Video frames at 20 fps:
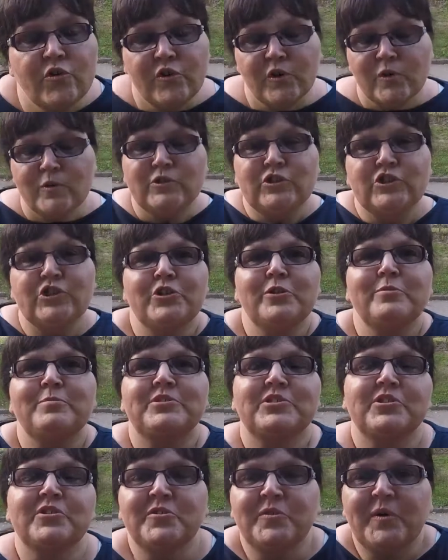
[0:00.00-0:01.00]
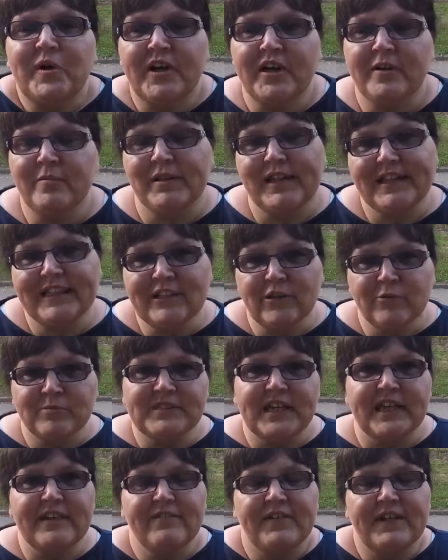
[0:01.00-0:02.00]
YouTube. So little
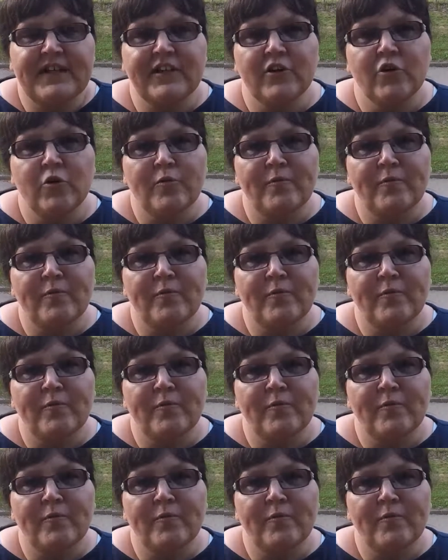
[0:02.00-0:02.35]
update video